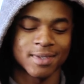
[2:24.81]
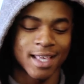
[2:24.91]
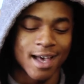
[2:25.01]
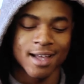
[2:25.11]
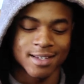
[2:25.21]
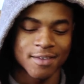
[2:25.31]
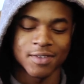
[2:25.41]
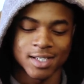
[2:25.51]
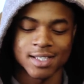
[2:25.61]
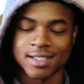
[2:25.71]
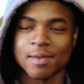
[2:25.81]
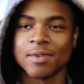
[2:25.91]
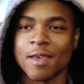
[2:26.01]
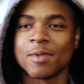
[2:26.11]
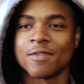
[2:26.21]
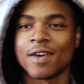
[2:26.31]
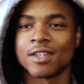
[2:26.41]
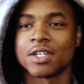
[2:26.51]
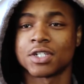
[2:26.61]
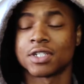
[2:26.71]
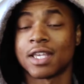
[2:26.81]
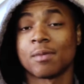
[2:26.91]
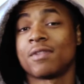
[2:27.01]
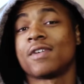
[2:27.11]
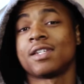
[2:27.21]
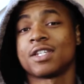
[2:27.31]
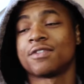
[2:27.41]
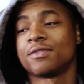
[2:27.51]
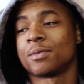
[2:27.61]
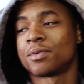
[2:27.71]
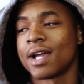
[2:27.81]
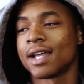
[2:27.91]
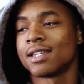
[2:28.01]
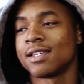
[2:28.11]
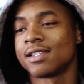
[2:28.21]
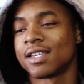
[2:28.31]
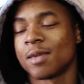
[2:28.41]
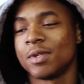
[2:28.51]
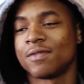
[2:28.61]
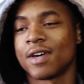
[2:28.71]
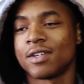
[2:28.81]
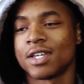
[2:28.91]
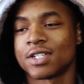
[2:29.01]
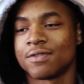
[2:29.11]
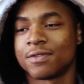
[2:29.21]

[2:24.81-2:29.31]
Yeah, definitely gave me the foundation. It gave me the foundation for practice. It gave me the foundation